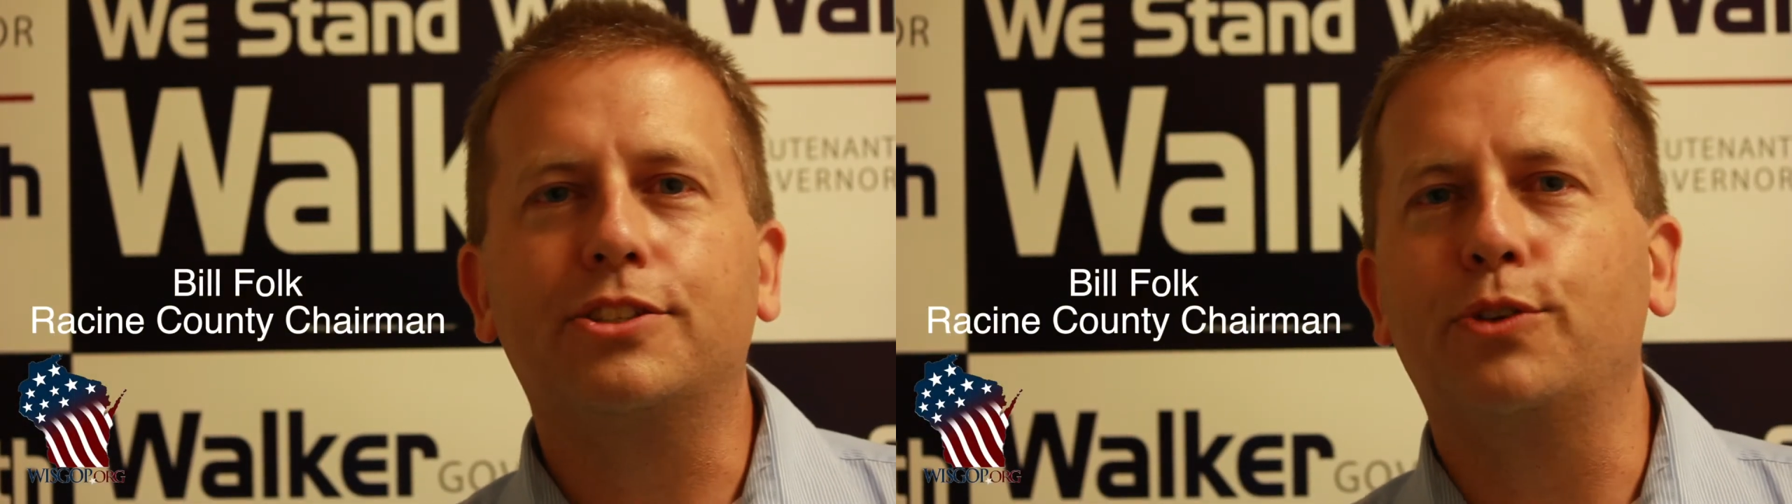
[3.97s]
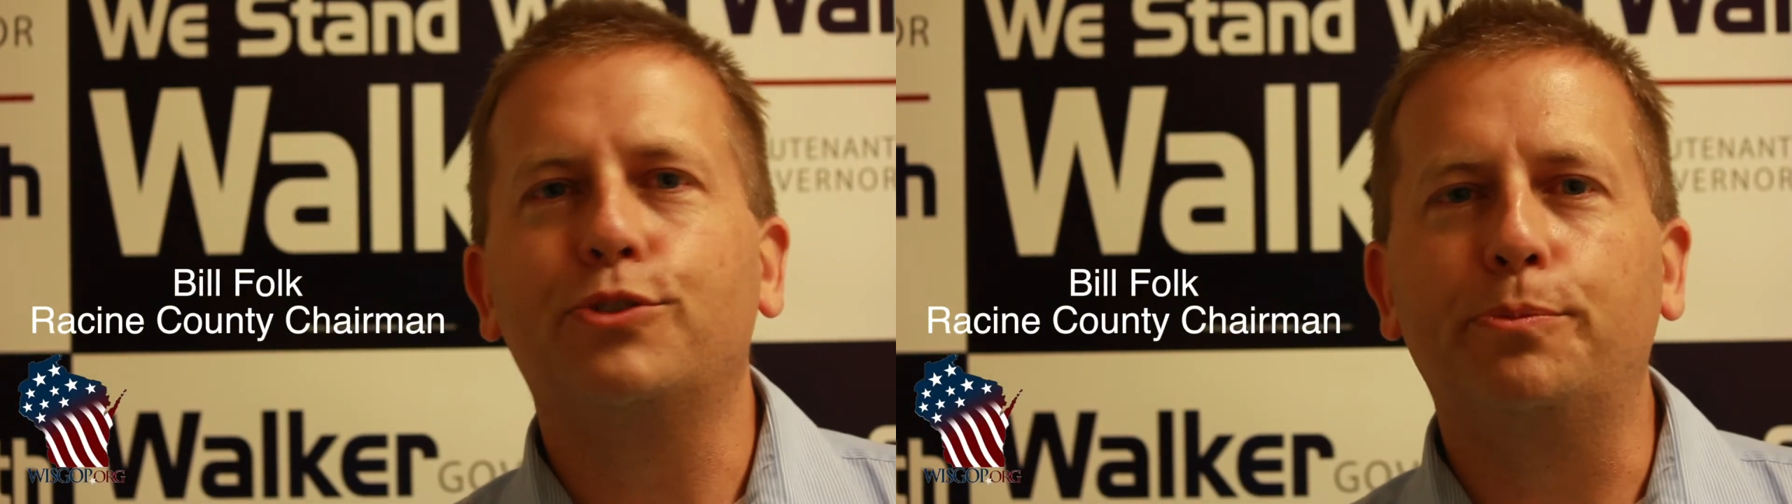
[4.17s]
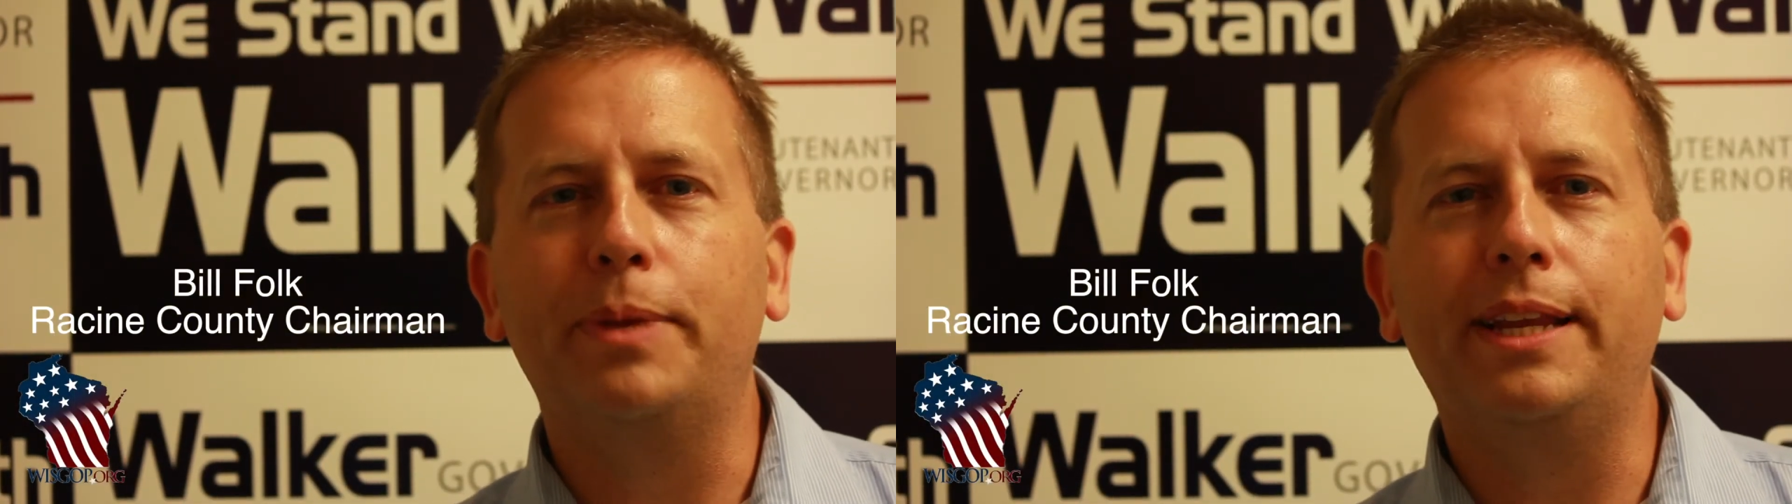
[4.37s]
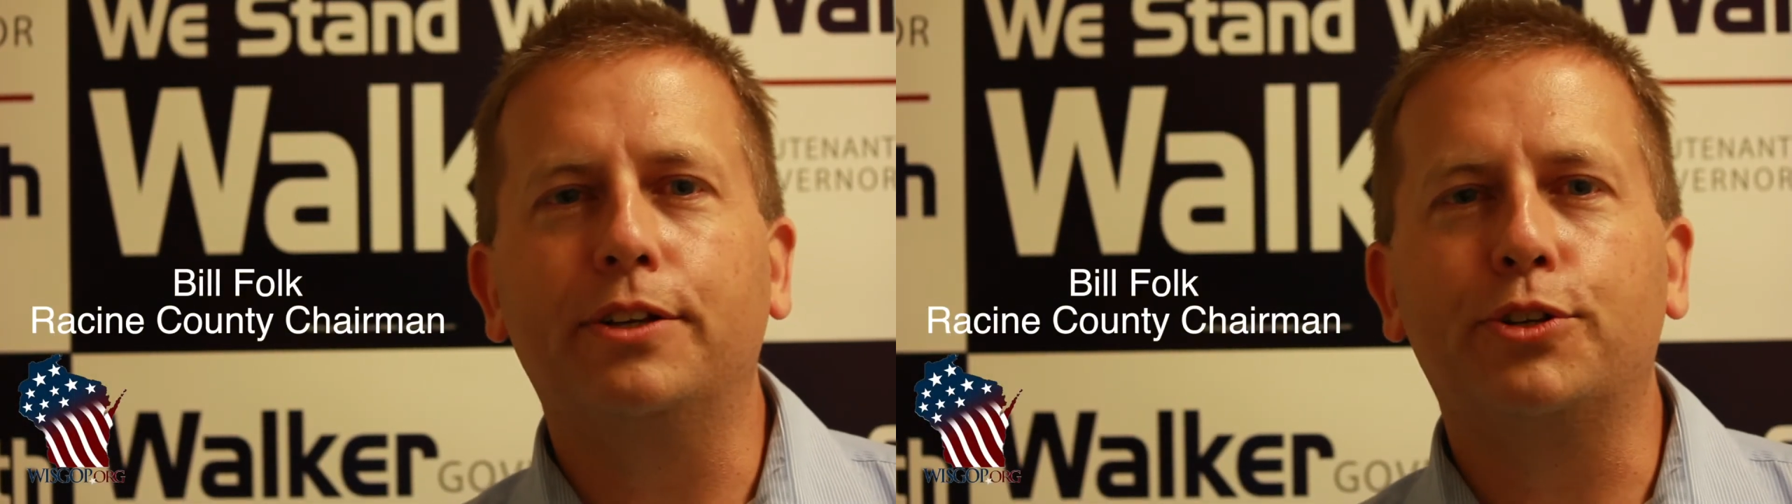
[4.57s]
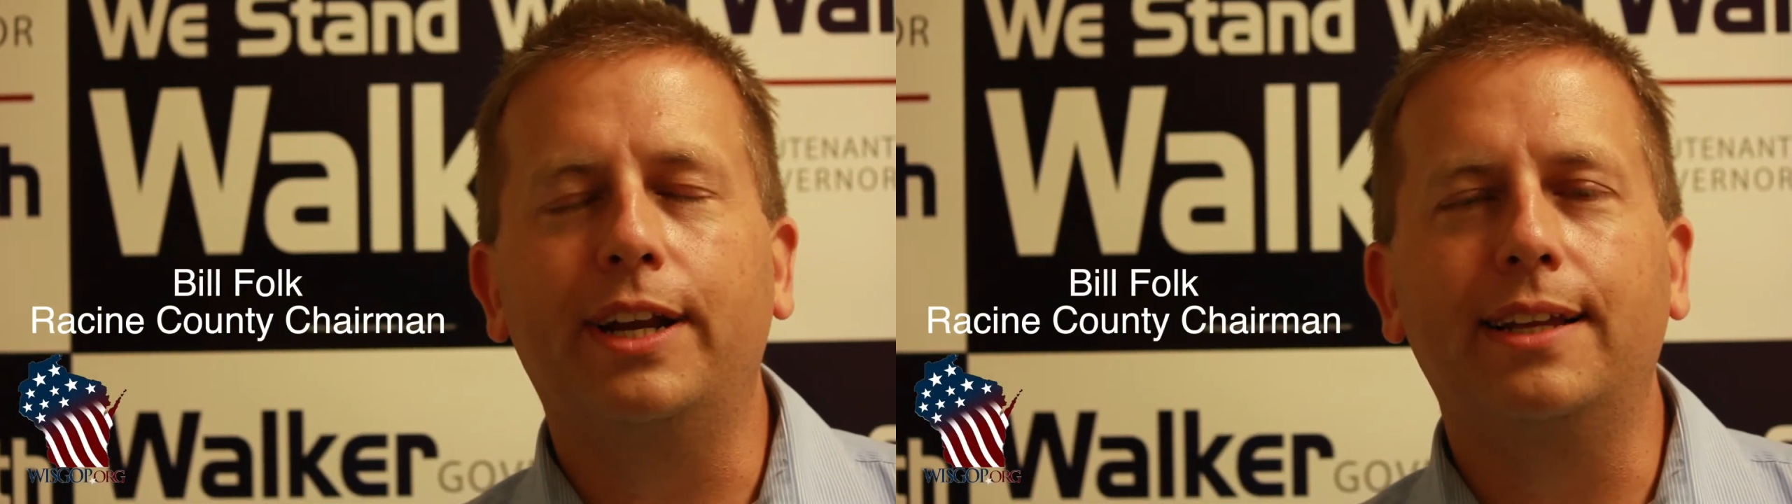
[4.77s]
social
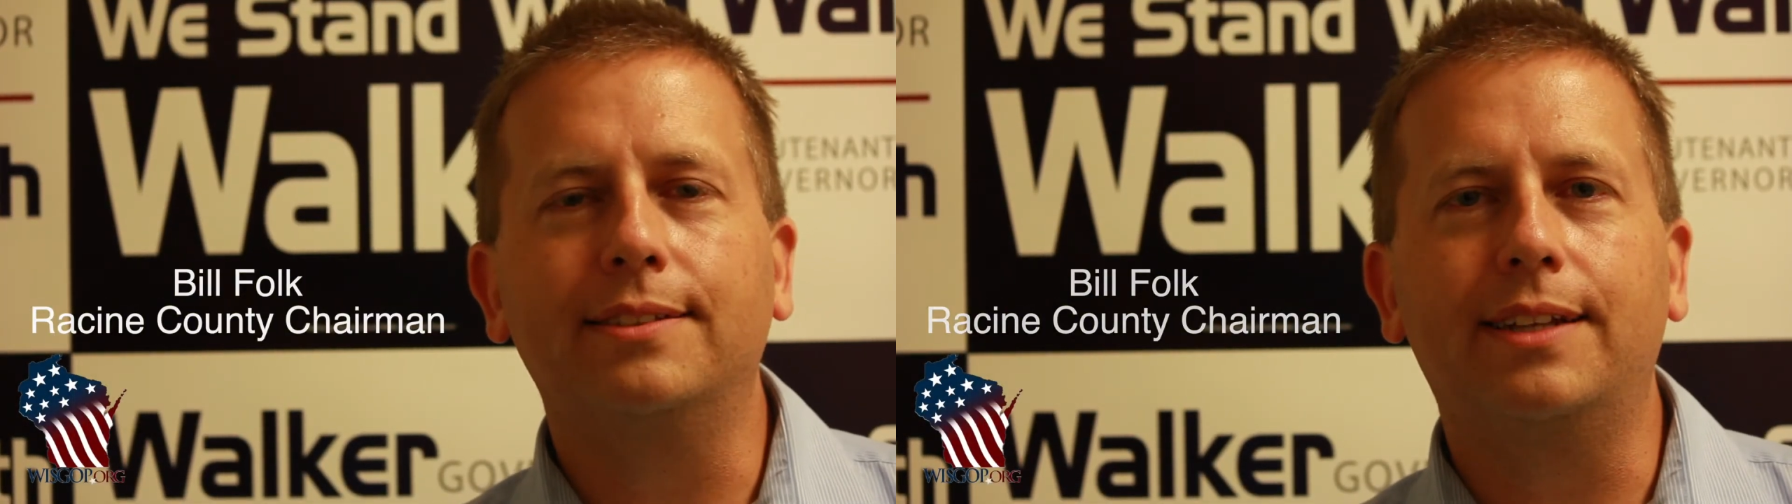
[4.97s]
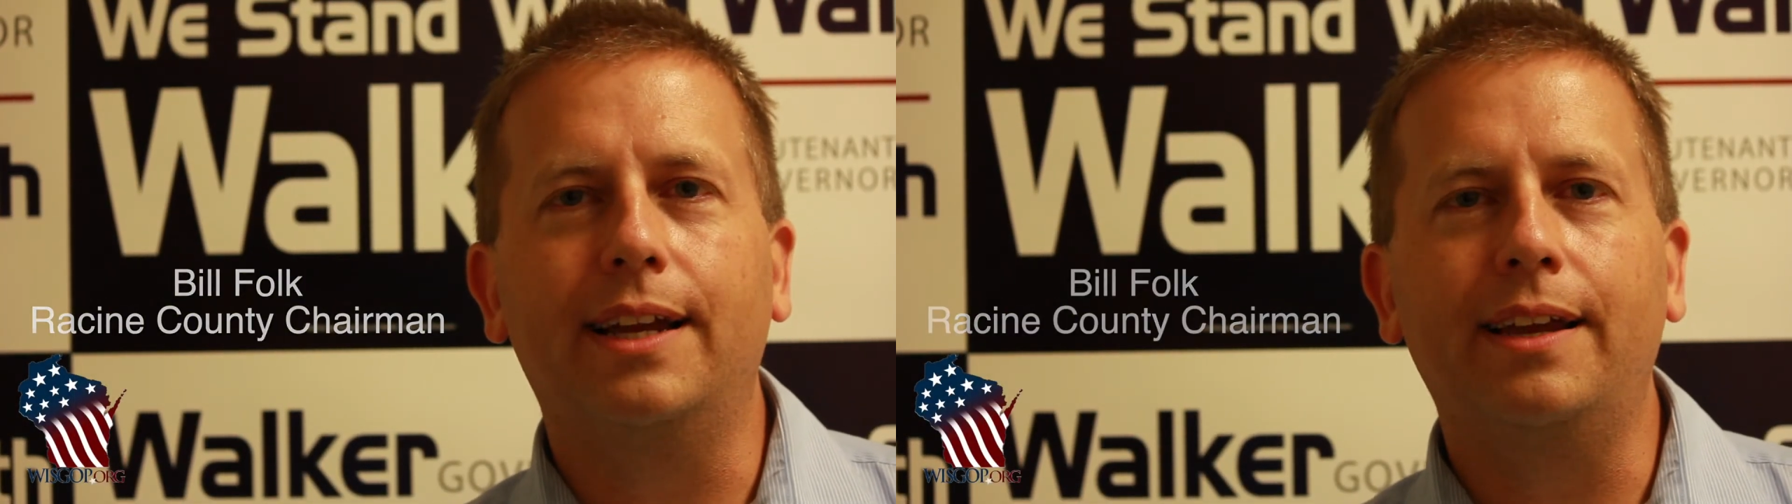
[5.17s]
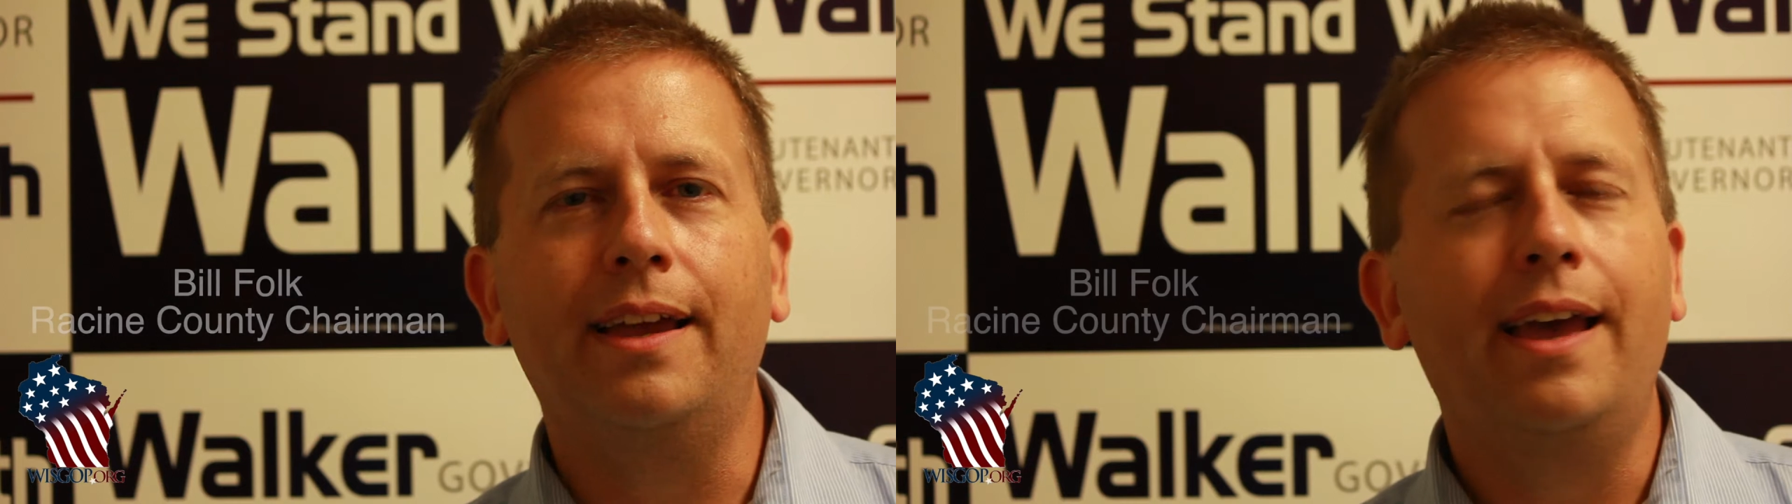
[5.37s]
media training today,